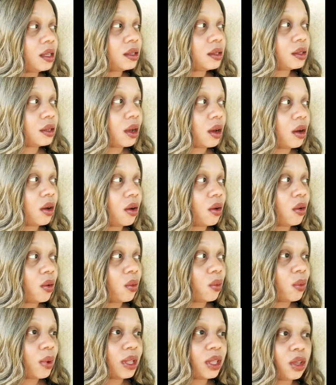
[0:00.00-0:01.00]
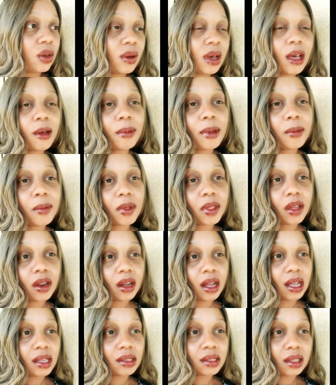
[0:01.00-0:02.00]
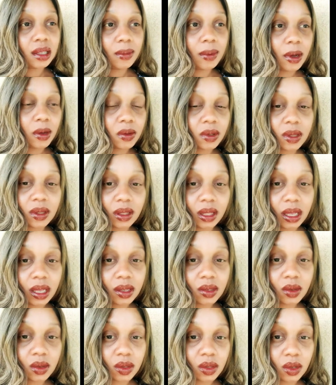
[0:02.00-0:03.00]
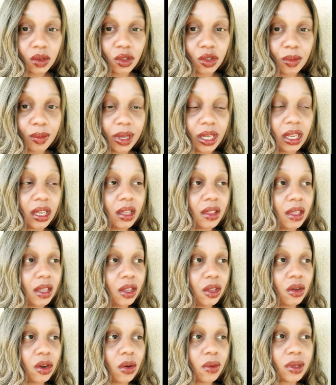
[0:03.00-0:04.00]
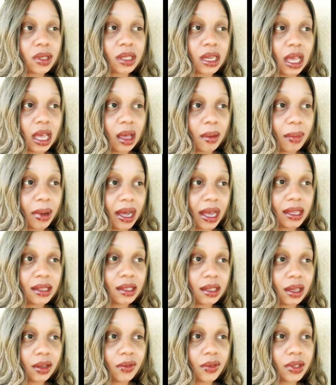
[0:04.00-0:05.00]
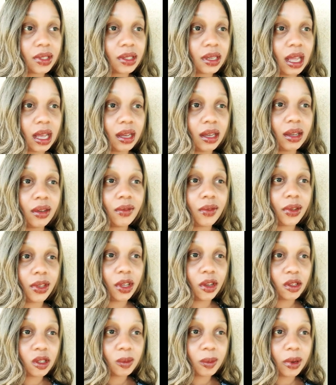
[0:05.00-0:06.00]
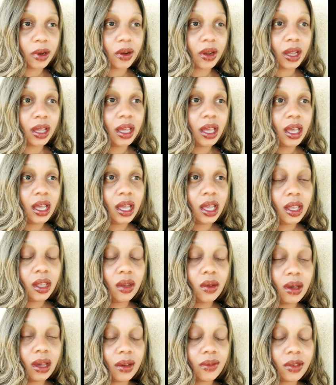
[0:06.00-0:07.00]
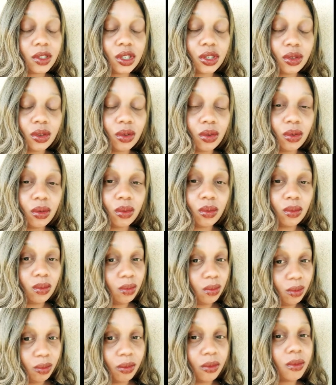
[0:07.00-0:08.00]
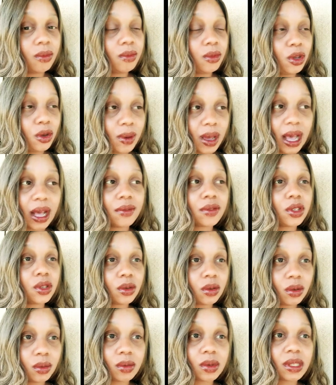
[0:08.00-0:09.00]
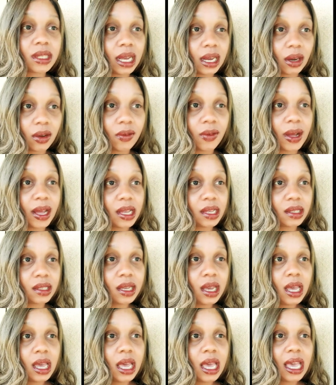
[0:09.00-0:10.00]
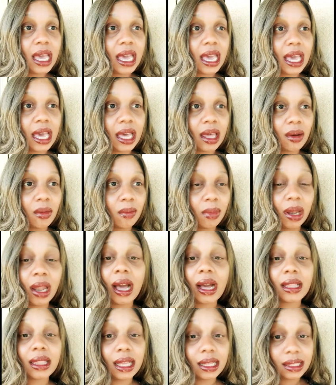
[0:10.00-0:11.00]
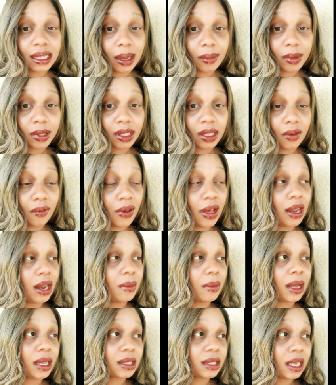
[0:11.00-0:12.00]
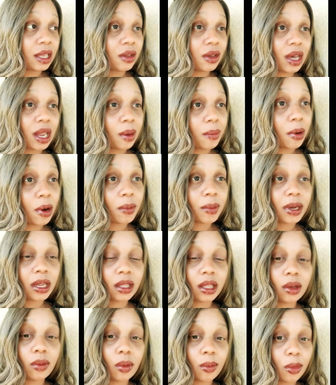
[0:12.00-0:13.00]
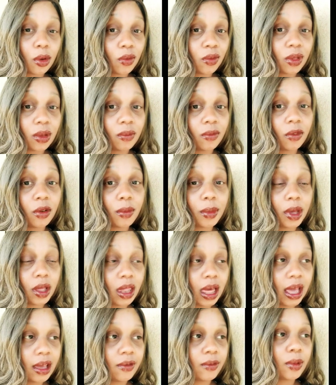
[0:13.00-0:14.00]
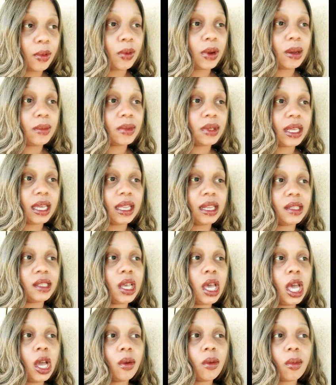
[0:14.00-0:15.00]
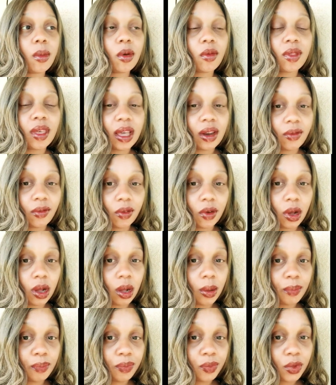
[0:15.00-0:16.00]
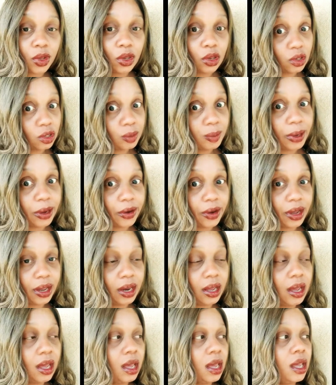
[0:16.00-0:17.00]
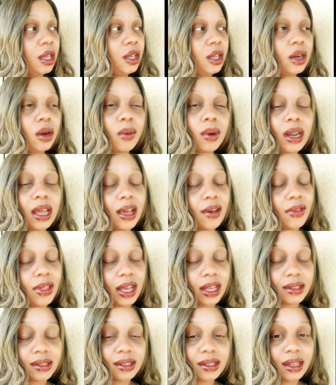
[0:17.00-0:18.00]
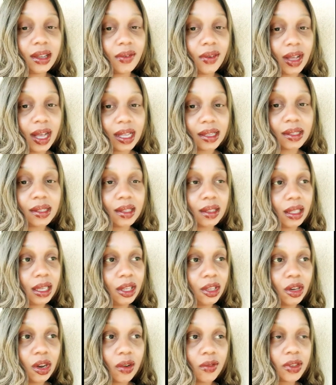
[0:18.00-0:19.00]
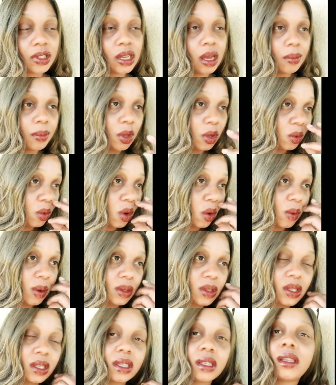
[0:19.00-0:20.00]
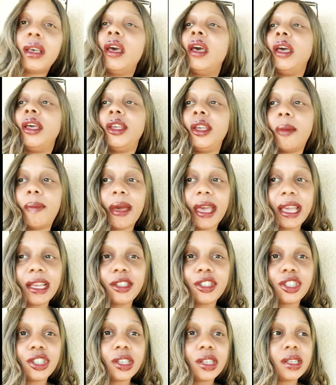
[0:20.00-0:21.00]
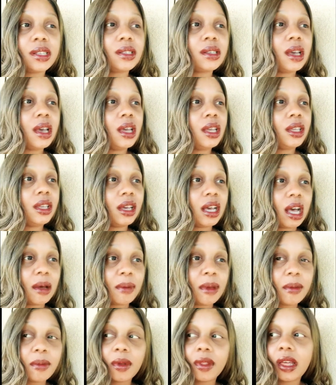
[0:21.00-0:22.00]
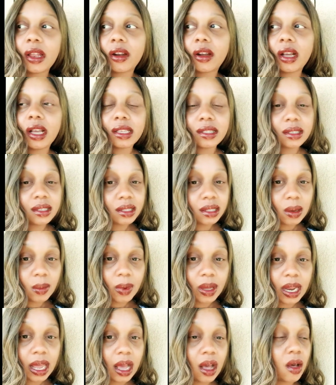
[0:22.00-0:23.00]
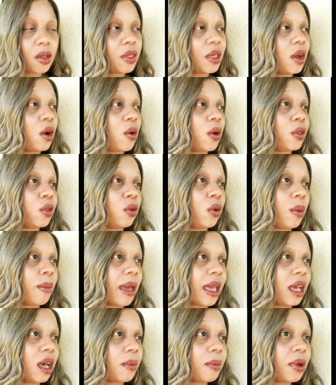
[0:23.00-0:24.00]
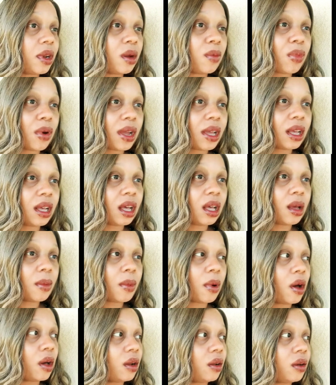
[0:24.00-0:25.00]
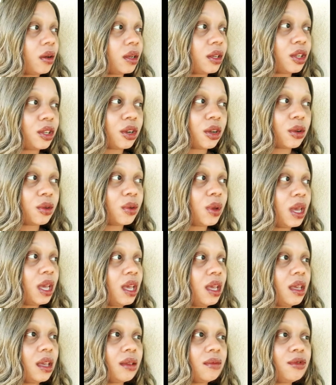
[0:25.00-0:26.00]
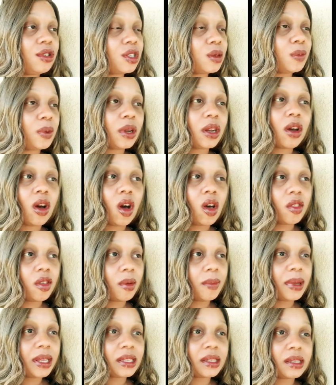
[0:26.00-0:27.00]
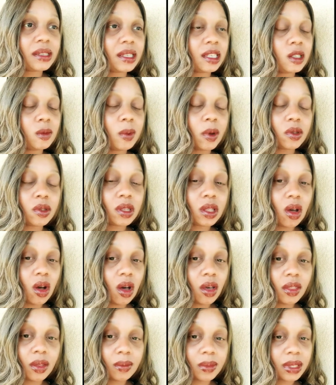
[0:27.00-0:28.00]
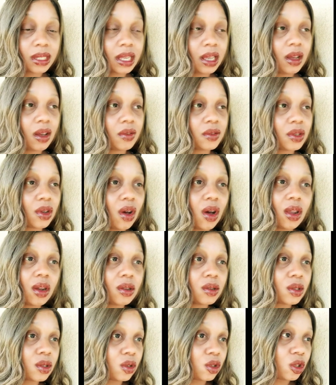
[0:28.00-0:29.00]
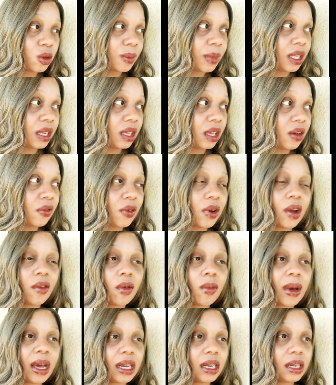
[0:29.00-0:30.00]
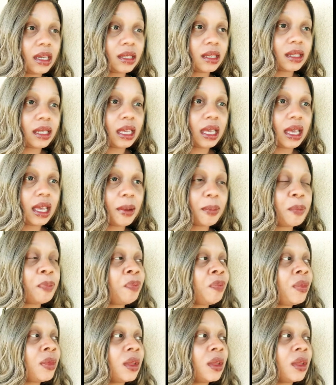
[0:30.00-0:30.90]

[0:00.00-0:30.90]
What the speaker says: So when you have people that are constantly posting things on social media that is not positive, it's not good for your spirit, you have to sacrifice and block that type of stuff out. I'm not saying you got to permanently remove them from your life, but what I'm saying is remove that from your spirit. You don't want to have that stuff constantly. Every time you go onto your pages, you got people that are cussing someone out. They're going through a makeup and a breakup, all on, just putting all their business, exposing all themselves, all on social media for everybody to see it.